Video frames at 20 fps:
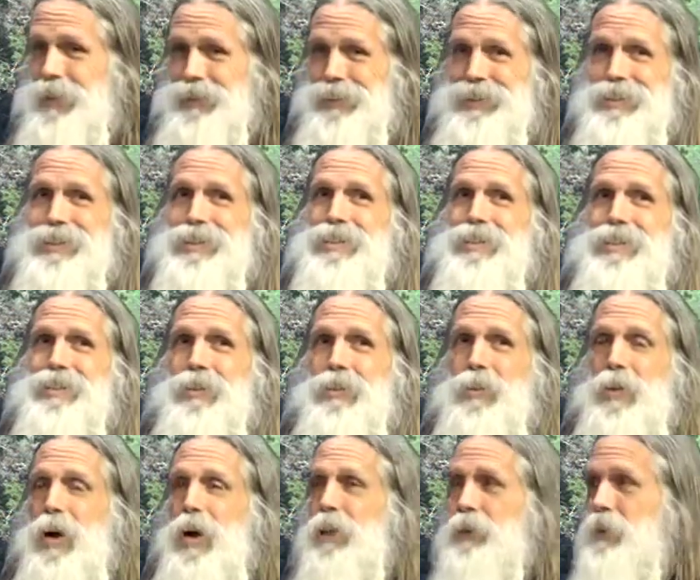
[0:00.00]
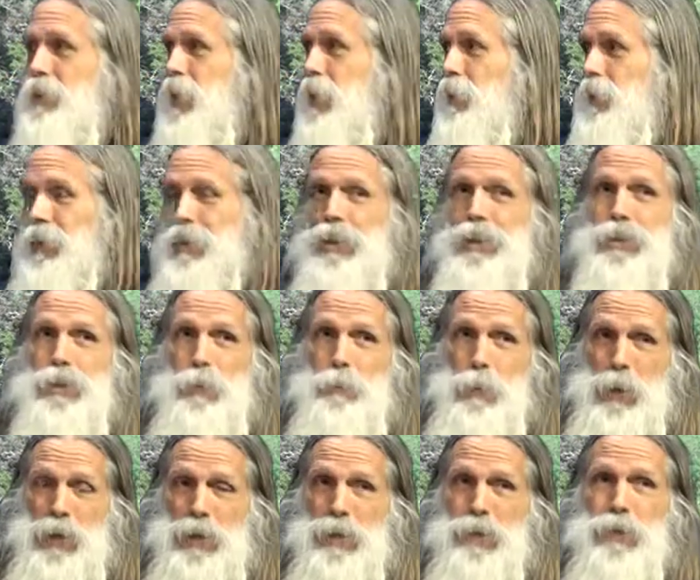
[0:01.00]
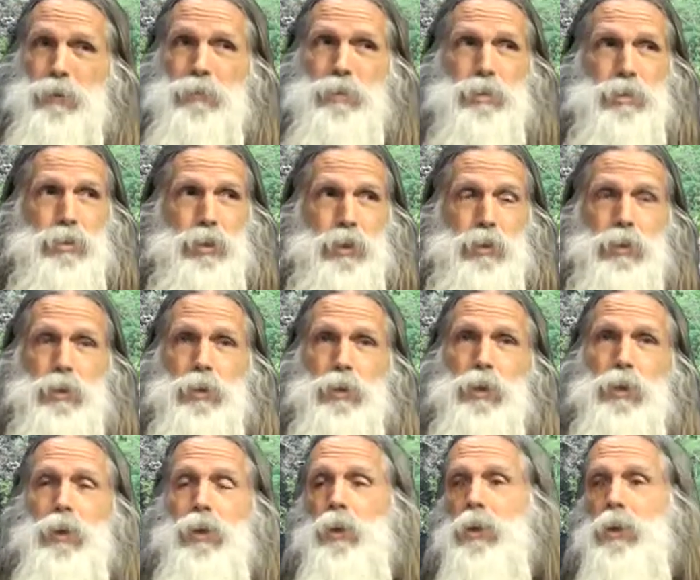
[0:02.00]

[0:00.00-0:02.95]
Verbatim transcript: Diseases are not entirely independent of each other.